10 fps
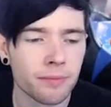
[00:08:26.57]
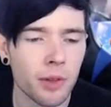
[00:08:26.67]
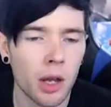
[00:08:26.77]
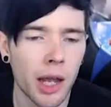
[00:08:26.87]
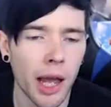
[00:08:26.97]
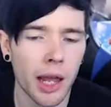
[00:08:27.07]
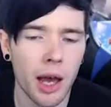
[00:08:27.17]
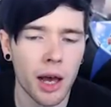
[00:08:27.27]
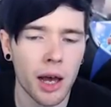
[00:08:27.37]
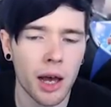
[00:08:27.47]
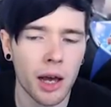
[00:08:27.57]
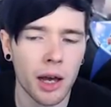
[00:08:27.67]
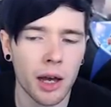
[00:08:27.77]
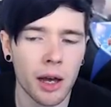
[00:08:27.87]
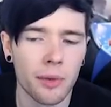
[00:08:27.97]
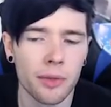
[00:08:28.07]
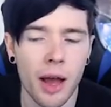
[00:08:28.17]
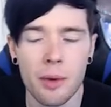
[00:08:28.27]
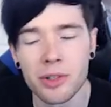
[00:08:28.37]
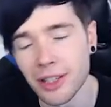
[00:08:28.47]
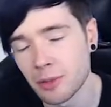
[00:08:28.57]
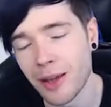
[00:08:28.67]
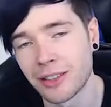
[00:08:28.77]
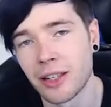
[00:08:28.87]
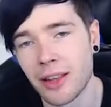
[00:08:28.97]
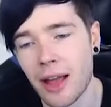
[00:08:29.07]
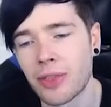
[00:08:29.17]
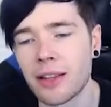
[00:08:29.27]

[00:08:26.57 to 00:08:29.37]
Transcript: Okay, uh, I wasn't expecting that.